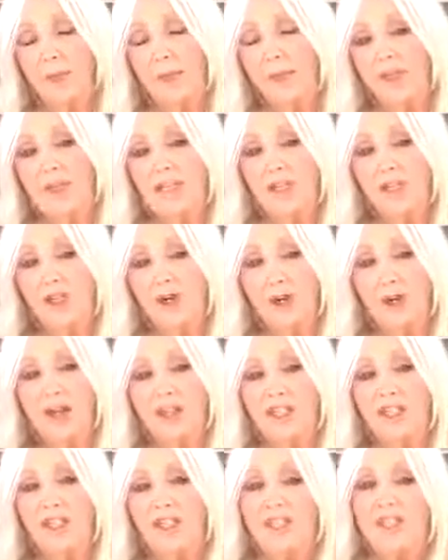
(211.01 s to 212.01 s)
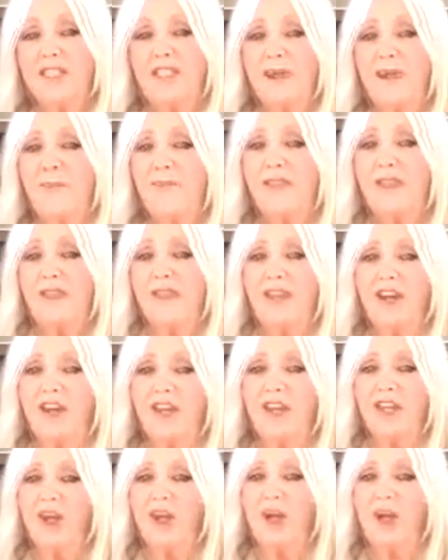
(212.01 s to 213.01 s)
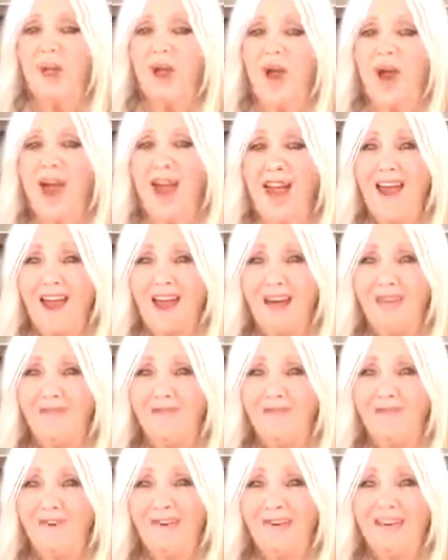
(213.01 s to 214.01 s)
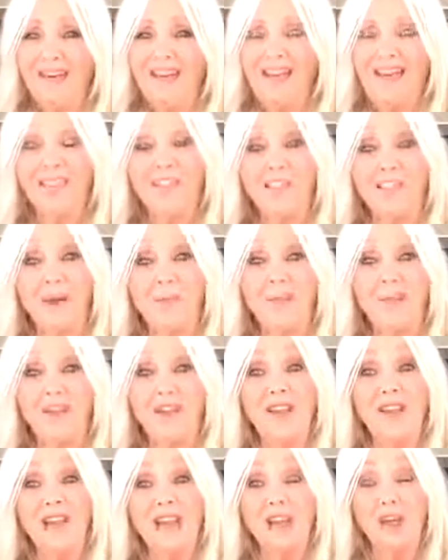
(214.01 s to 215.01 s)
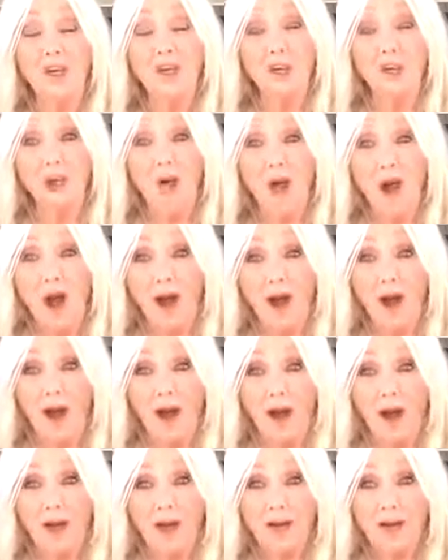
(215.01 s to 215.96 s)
It's not actually something that you have, it's something that you are.